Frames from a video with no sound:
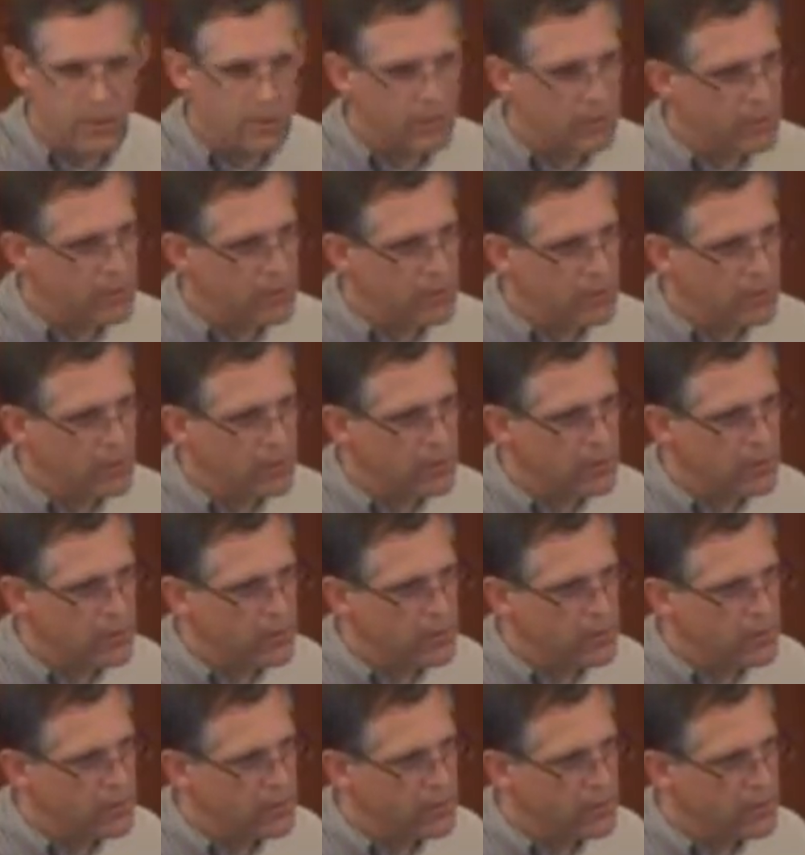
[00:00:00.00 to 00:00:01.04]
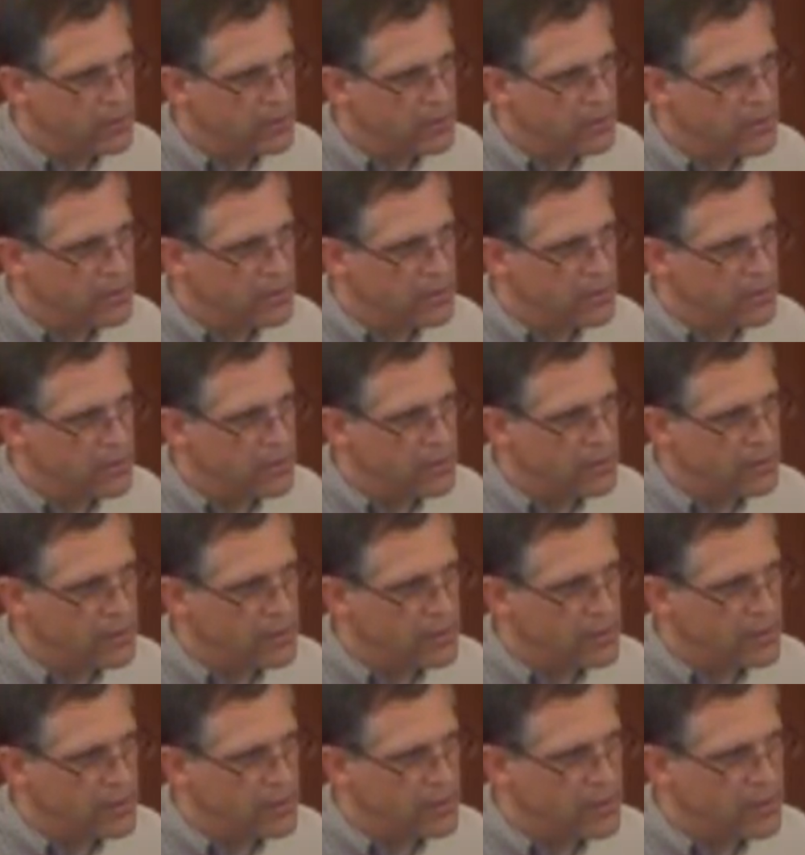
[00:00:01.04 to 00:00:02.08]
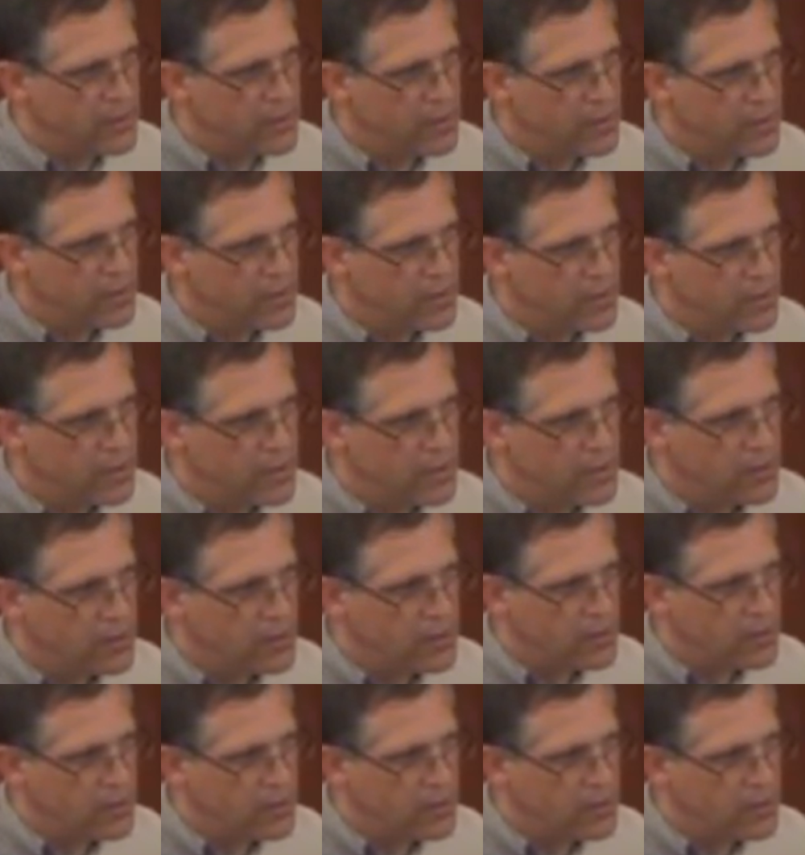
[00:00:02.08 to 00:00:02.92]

[no speech]